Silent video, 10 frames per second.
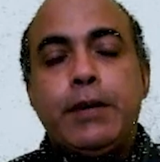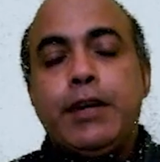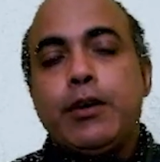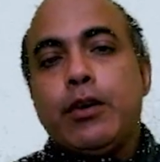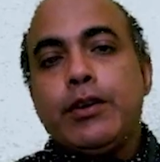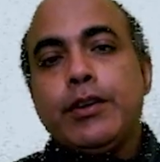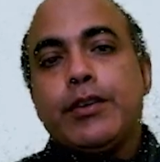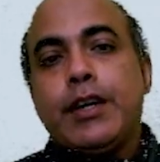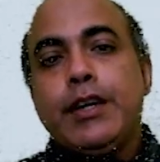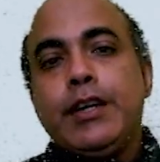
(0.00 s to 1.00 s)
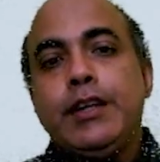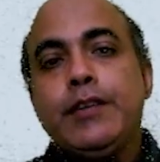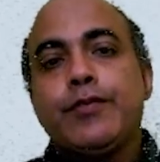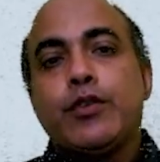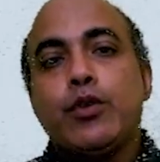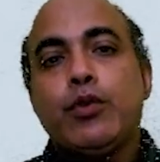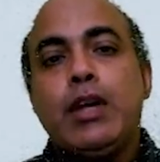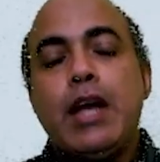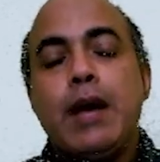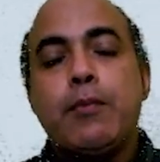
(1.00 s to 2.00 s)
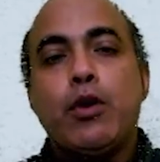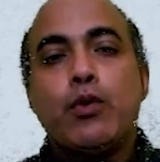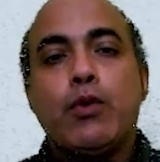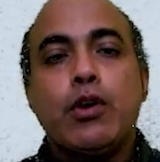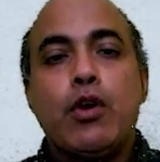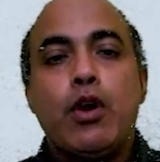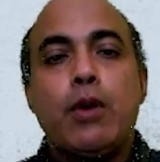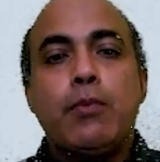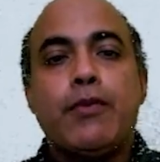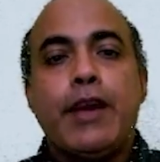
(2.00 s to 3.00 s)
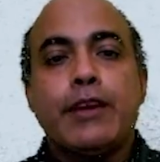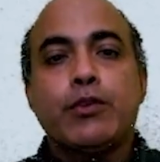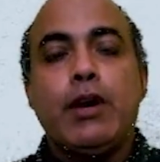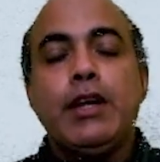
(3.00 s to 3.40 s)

on study. So we have got one column of xy,